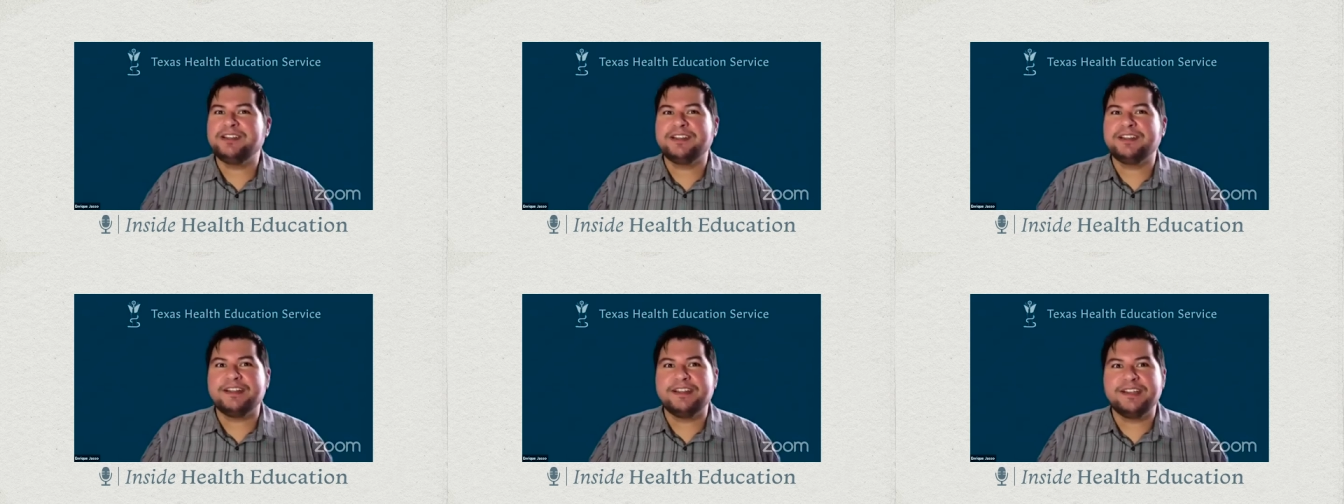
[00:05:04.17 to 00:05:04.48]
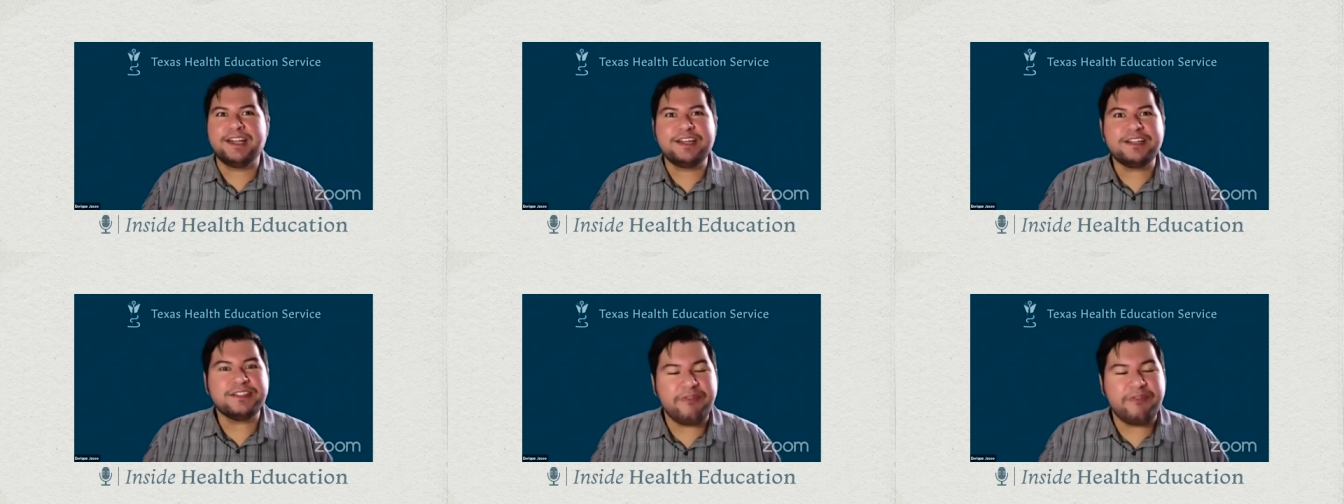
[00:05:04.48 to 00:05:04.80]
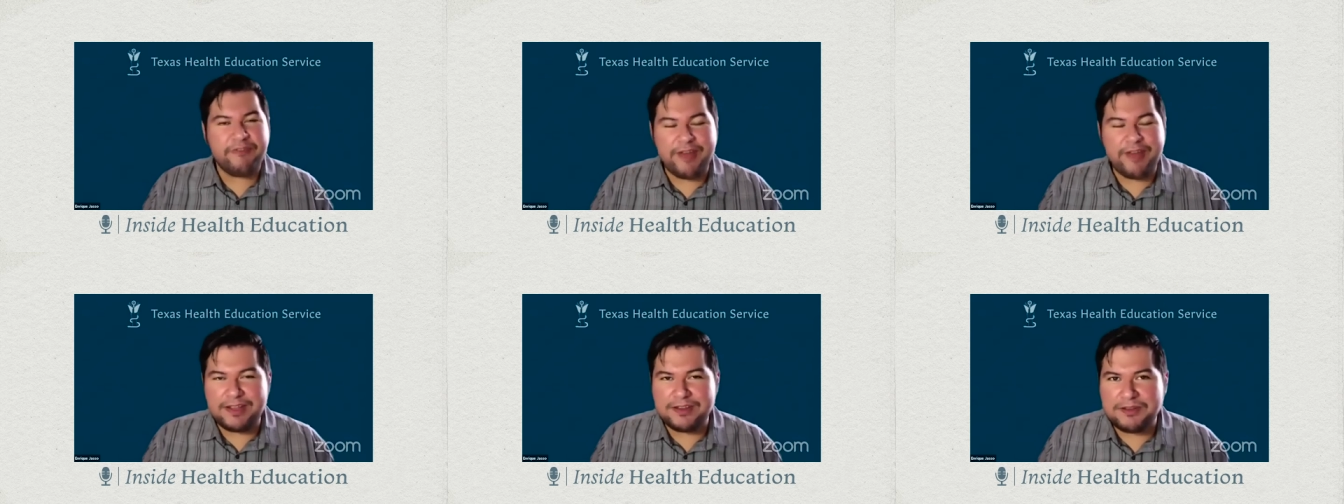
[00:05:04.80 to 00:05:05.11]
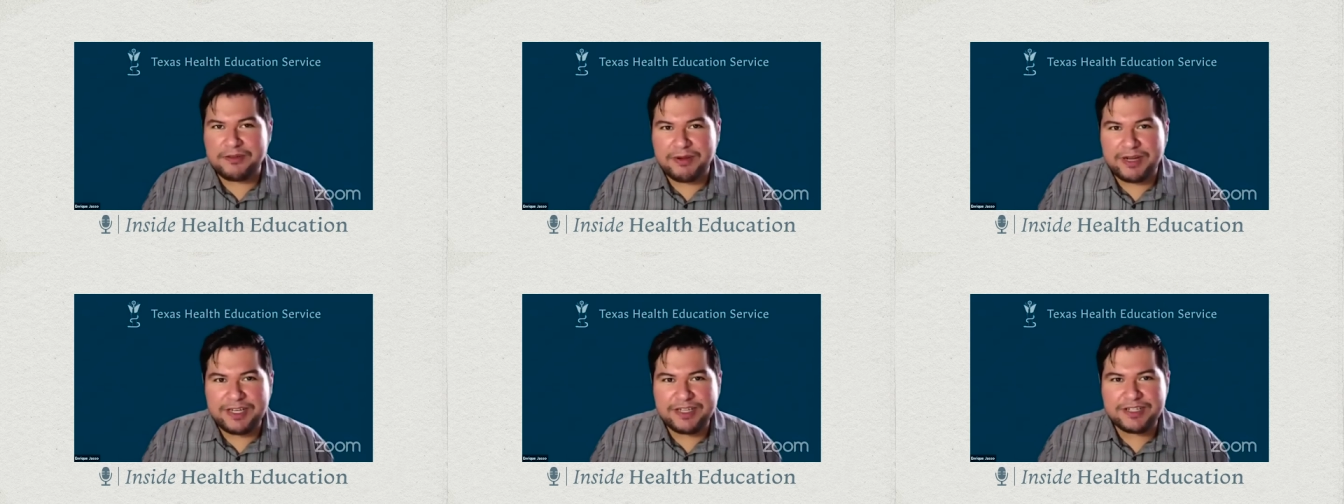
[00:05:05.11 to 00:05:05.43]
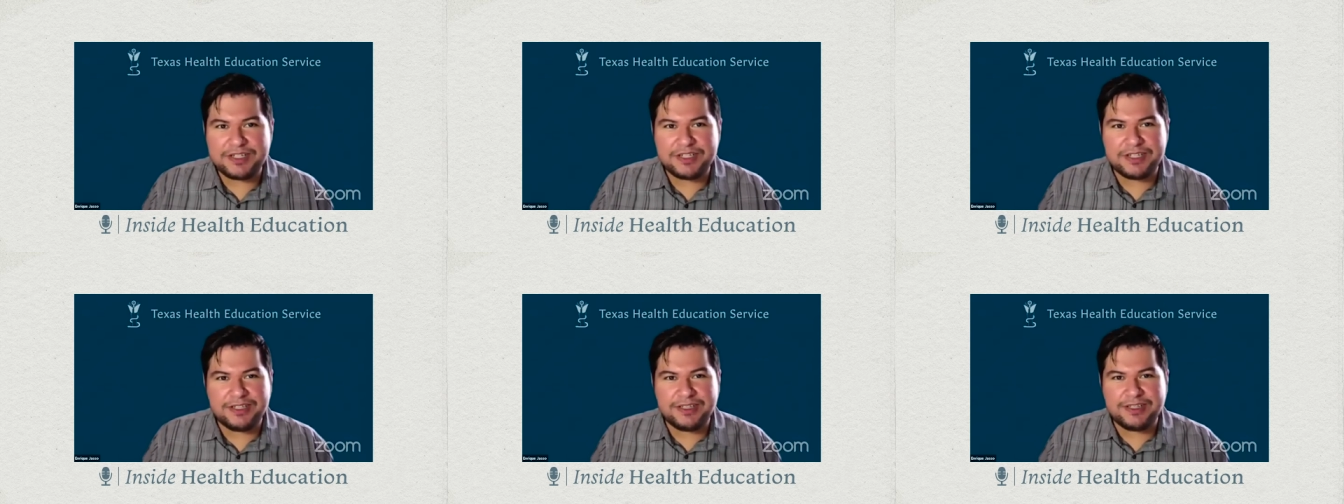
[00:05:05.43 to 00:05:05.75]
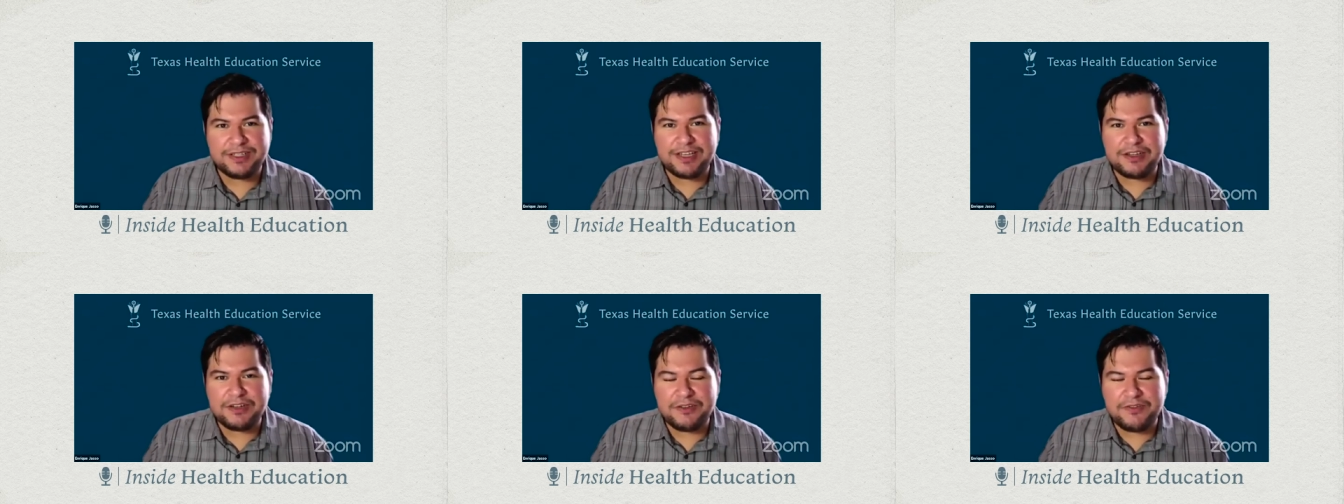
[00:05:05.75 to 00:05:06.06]
the letters of evaluation
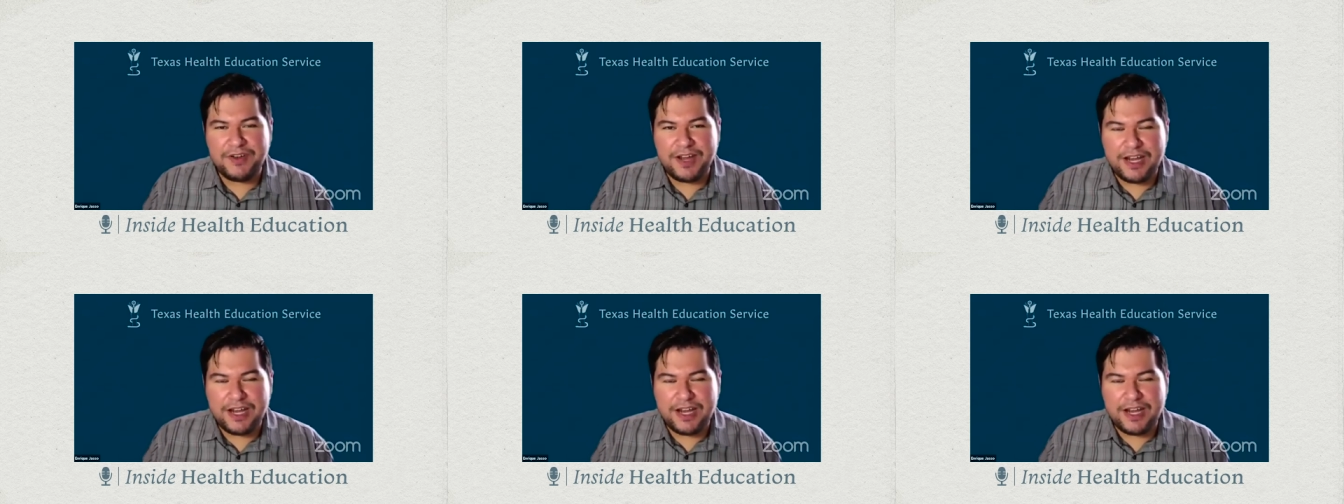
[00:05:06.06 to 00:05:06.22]
that you've